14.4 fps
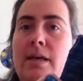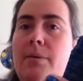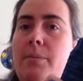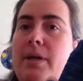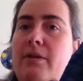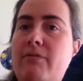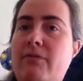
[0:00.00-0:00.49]

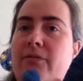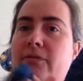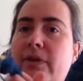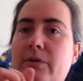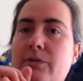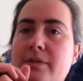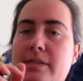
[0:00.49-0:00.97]
It
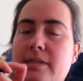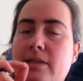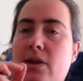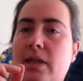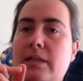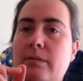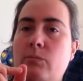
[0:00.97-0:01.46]
feels
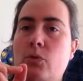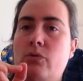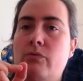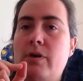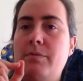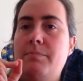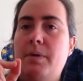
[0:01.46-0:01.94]
slightly more
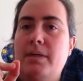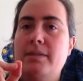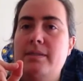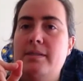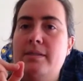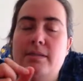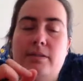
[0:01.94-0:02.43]

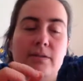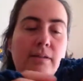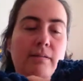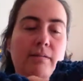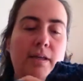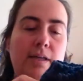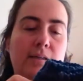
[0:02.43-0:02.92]
robust, I
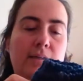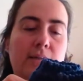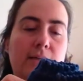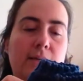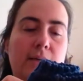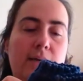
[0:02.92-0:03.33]
think,